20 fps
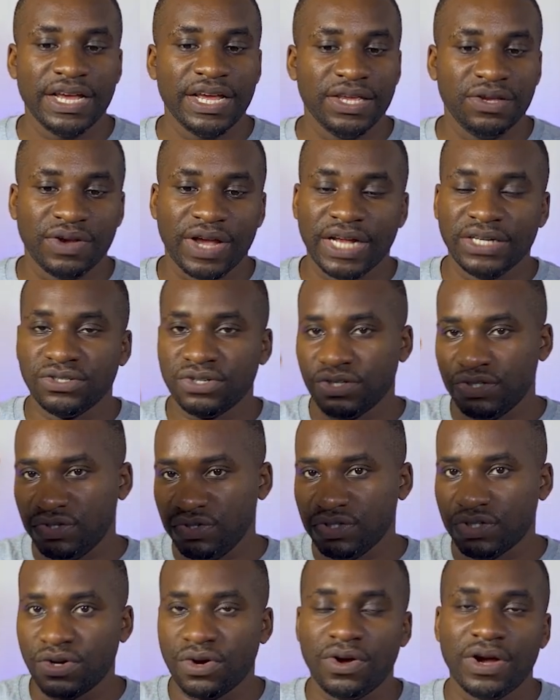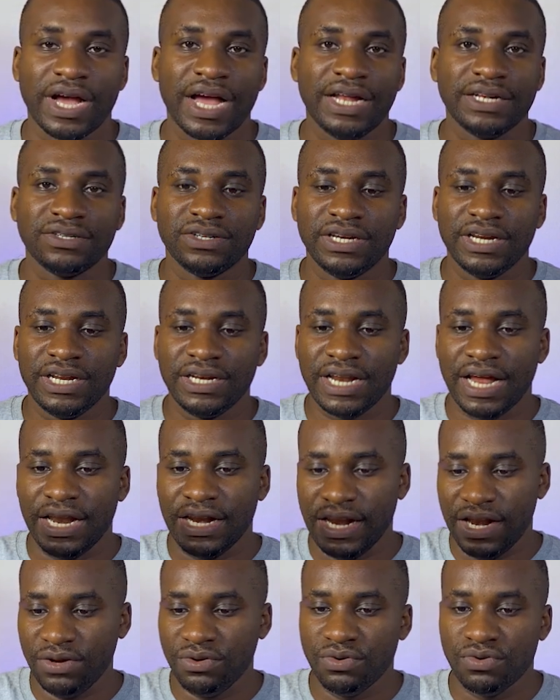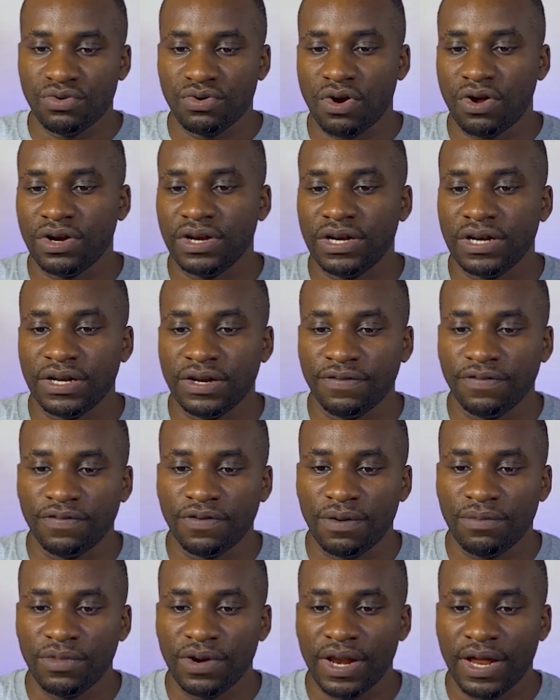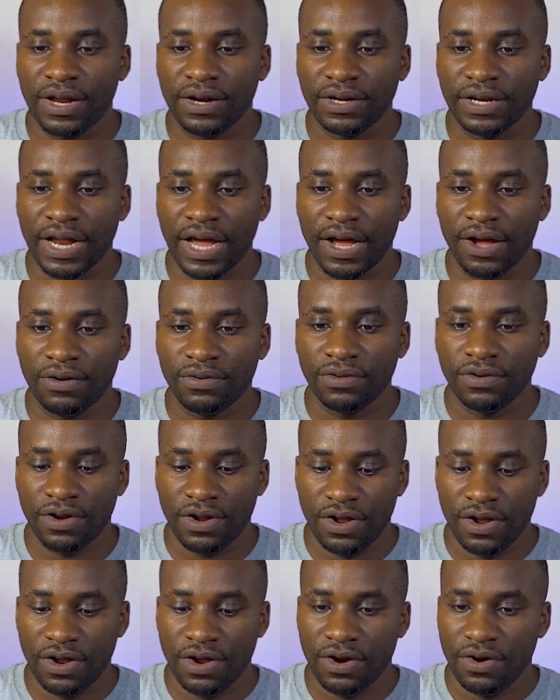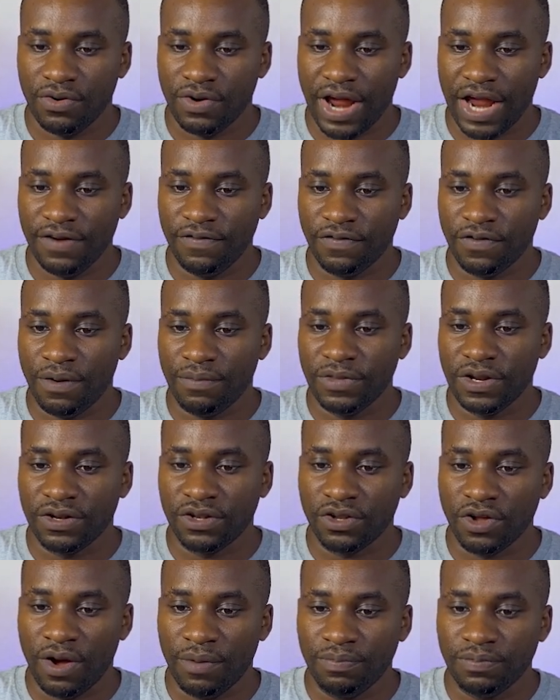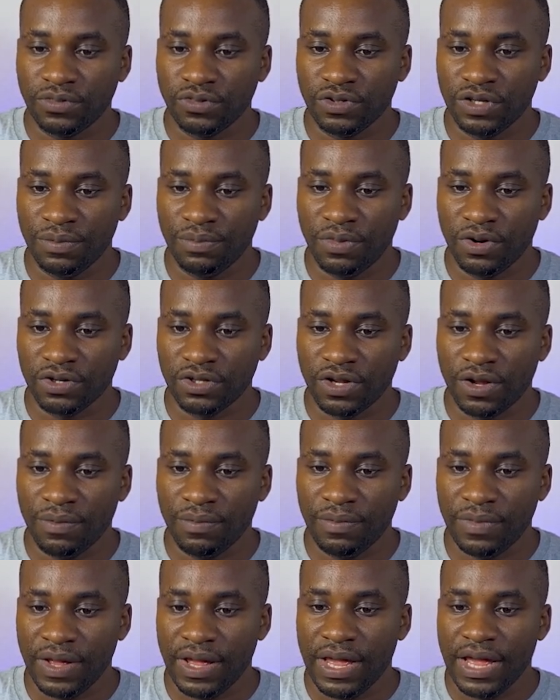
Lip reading: You can just use concatenate, and then you run the formula down right from the top to the bottom,